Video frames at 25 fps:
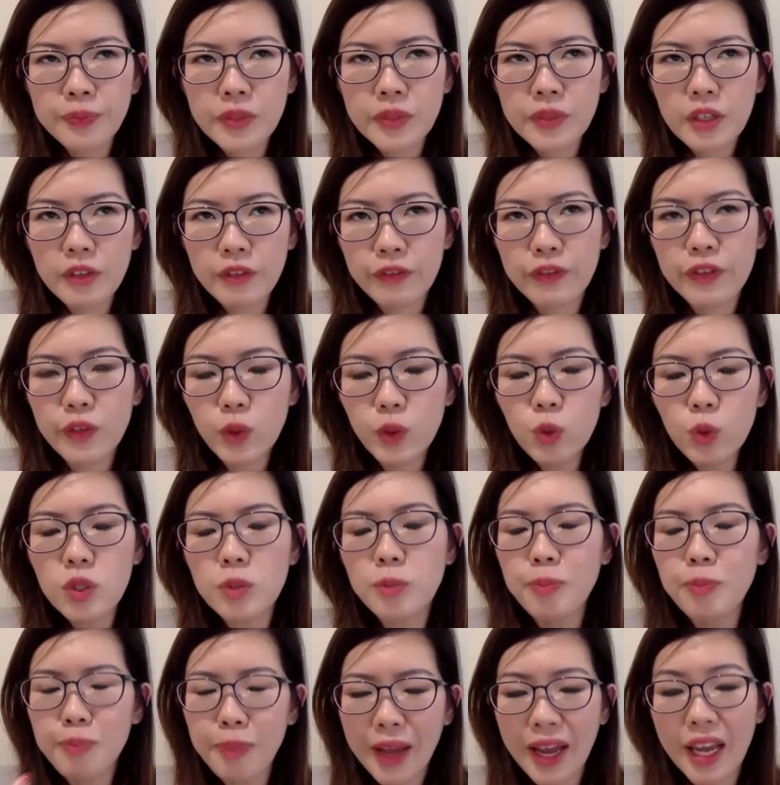It feels
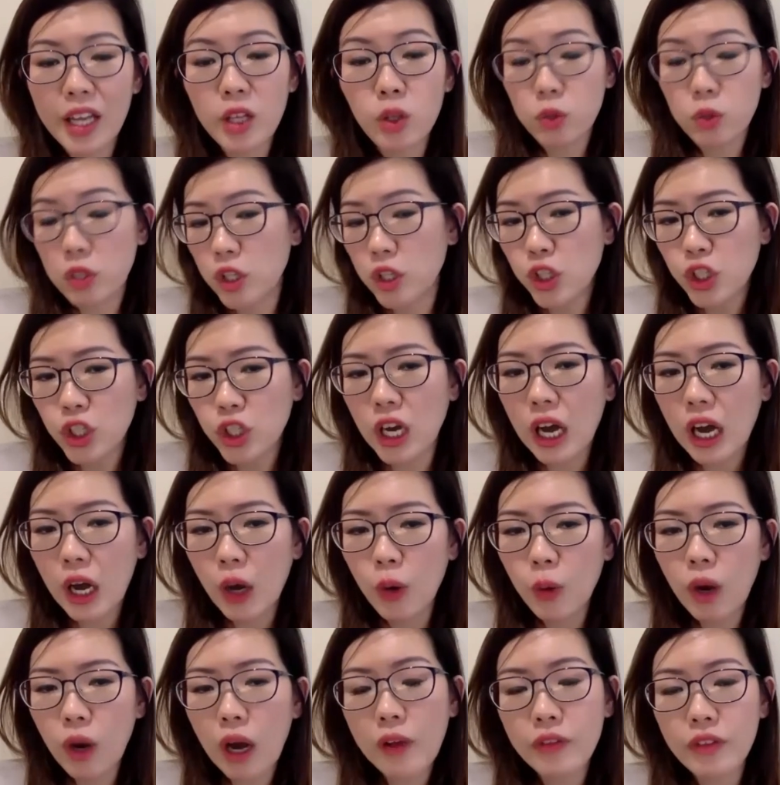bad the
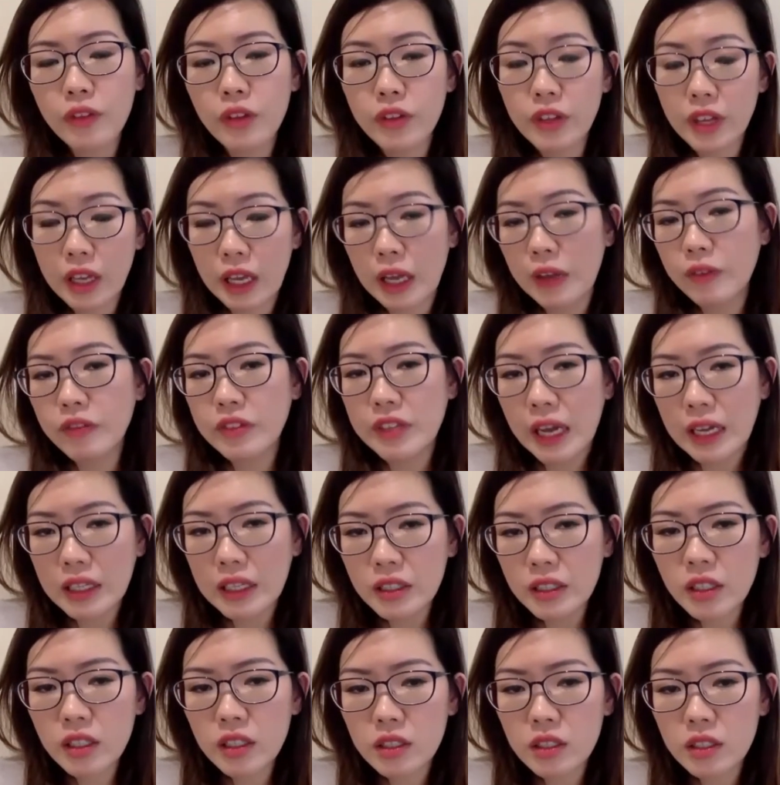child after they have done
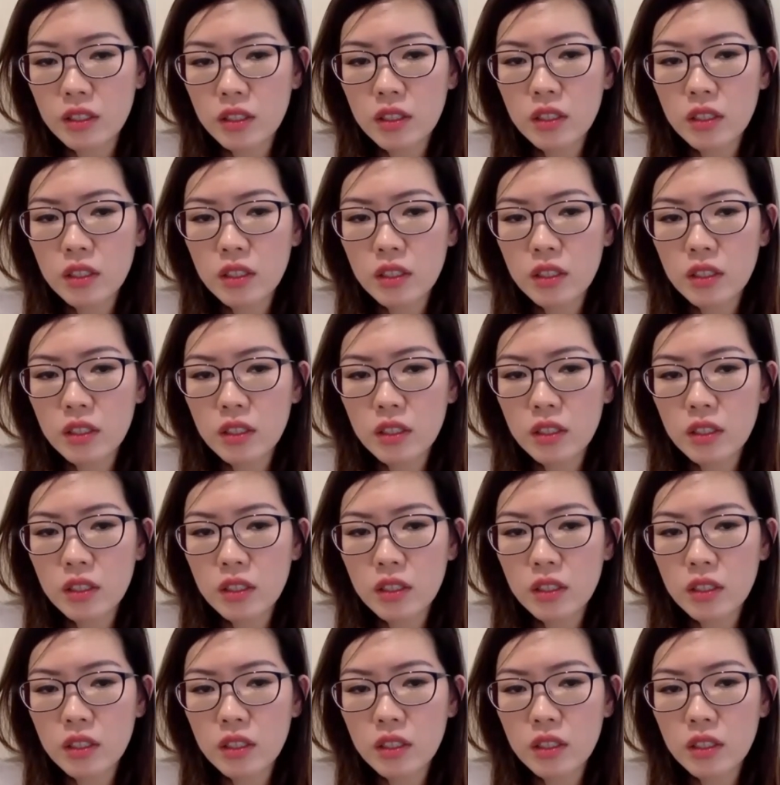it.